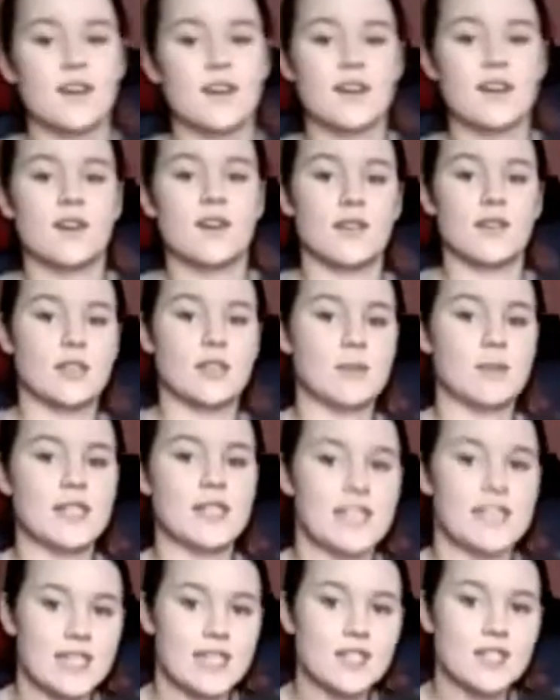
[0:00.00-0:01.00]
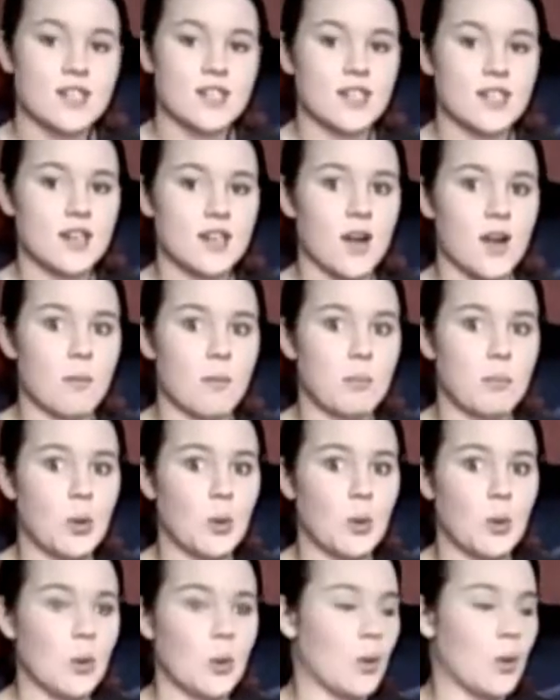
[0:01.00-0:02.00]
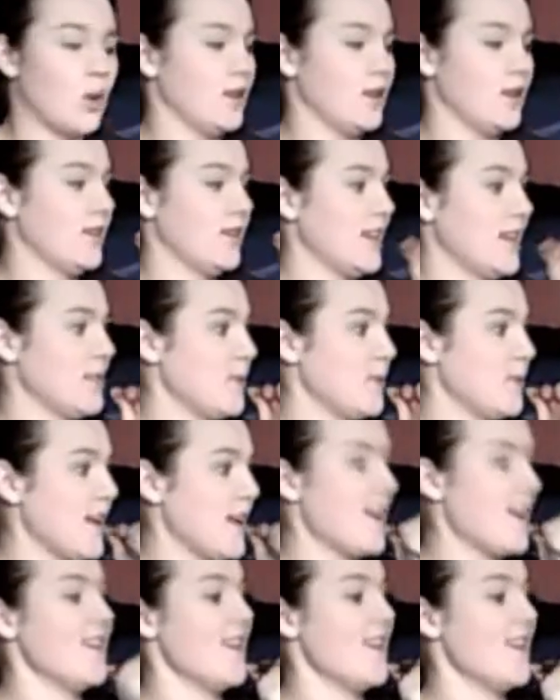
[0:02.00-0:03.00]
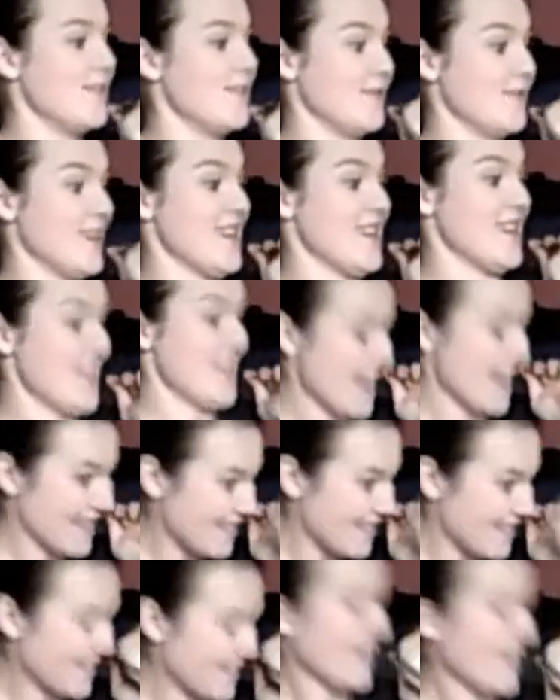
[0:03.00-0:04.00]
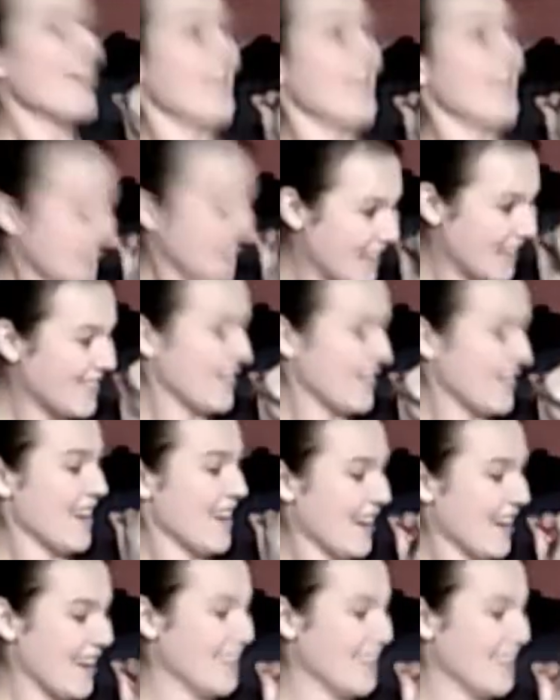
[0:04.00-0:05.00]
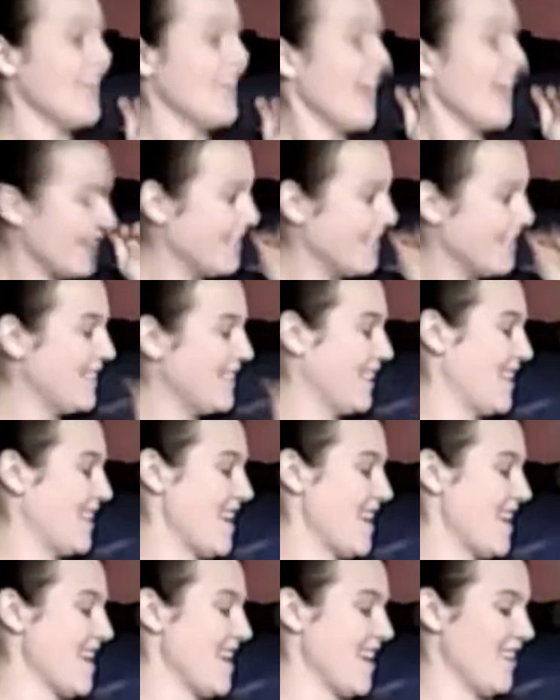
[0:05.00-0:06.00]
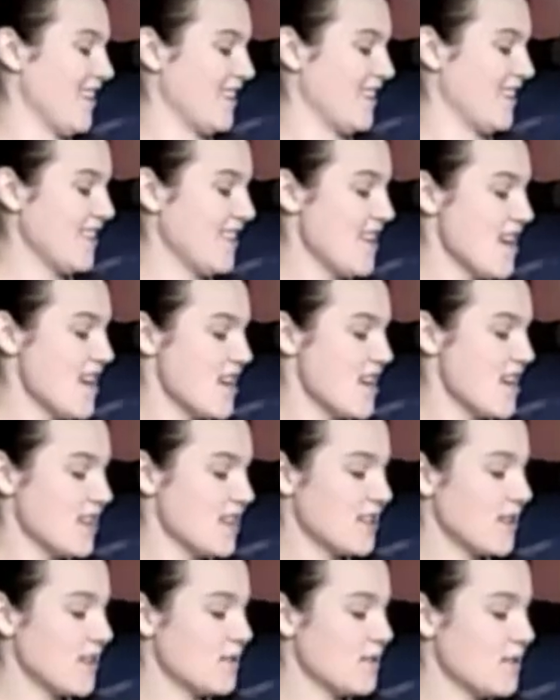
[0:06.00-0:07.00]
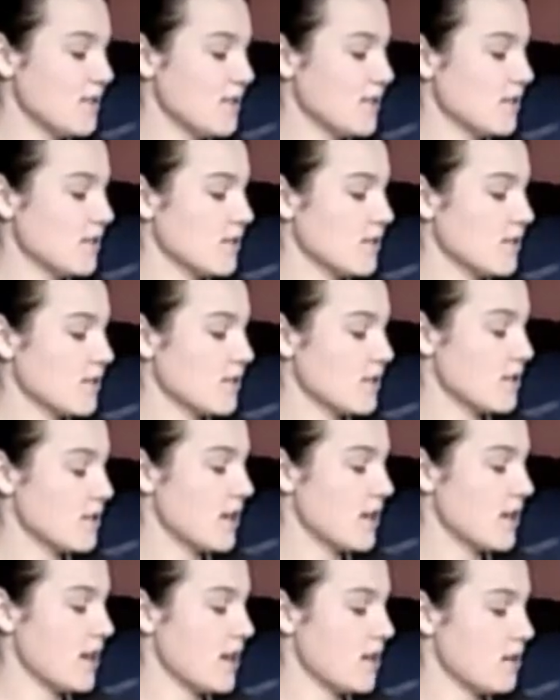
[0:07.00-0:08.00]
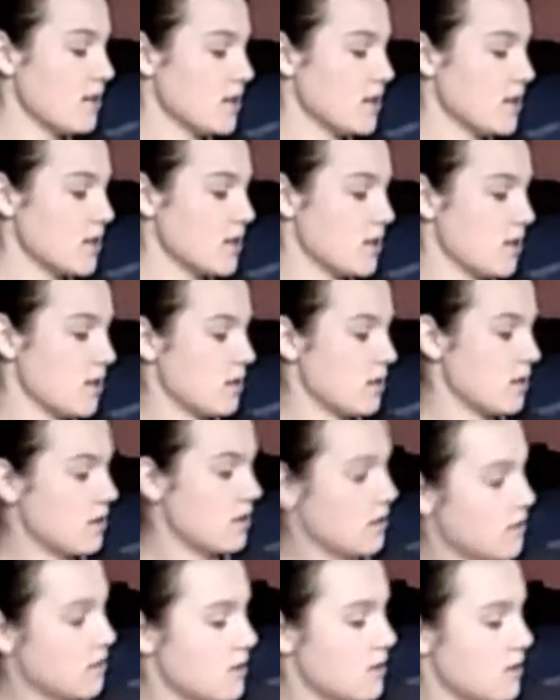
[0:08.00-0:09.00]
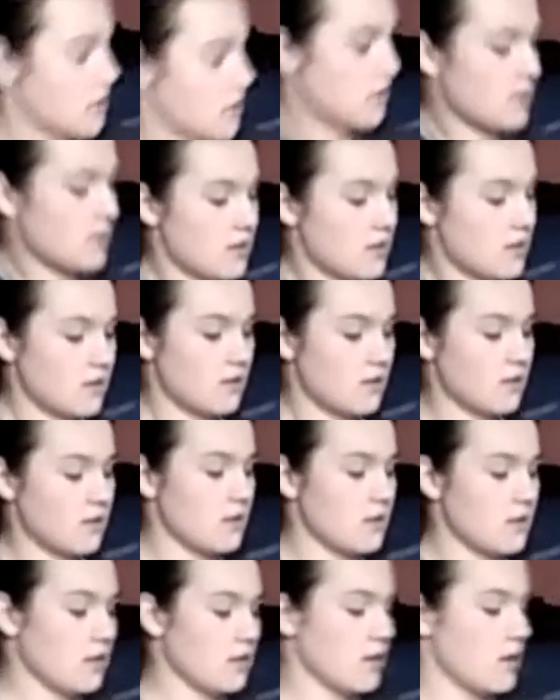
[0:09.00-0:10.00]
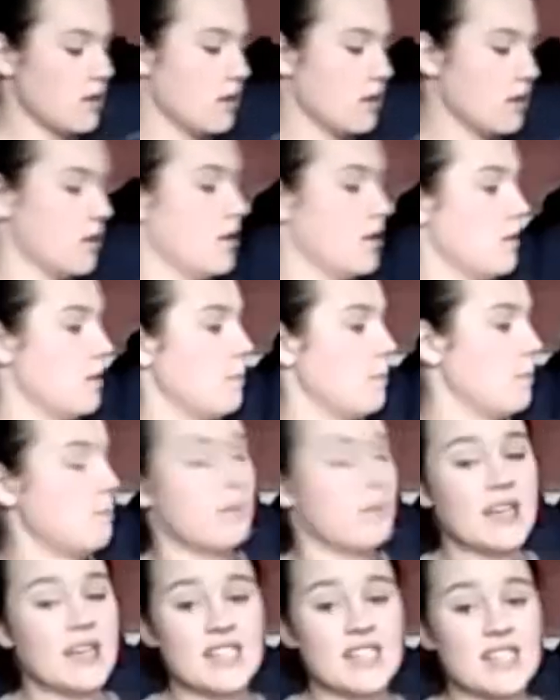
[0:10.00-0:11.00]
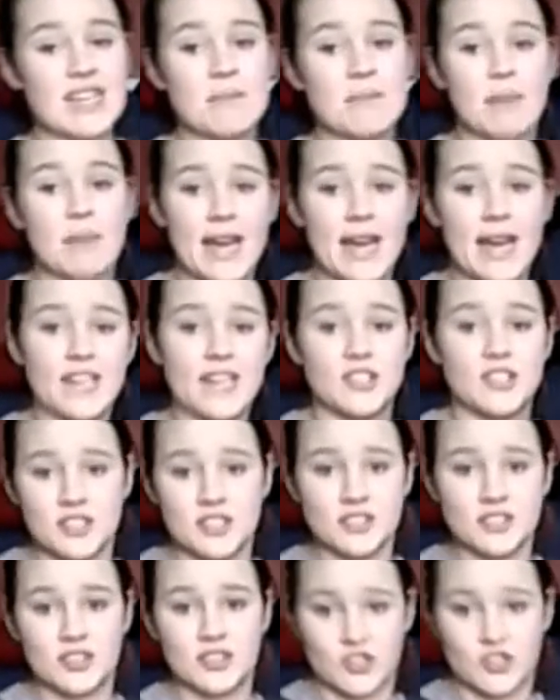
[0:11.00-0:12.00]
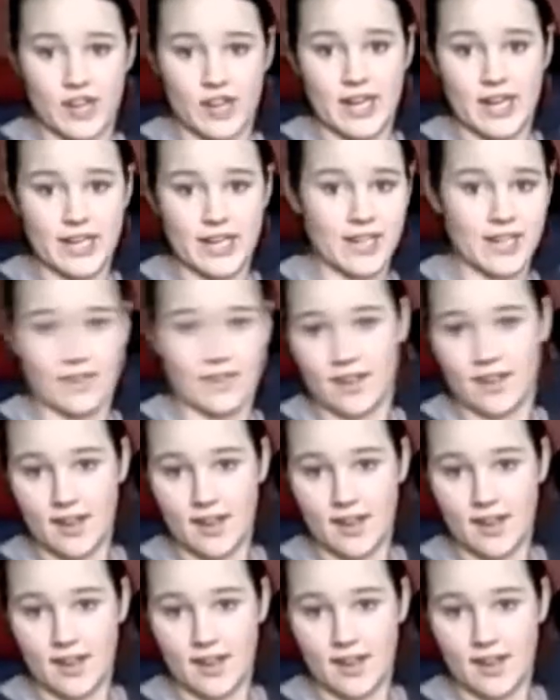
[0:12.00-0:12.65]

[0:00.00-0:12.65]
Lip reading: going to be teaching paw. Yes we are, aren't we? Yes, yes we are, yes, there you go. So today I'm going to show you just basically patience training.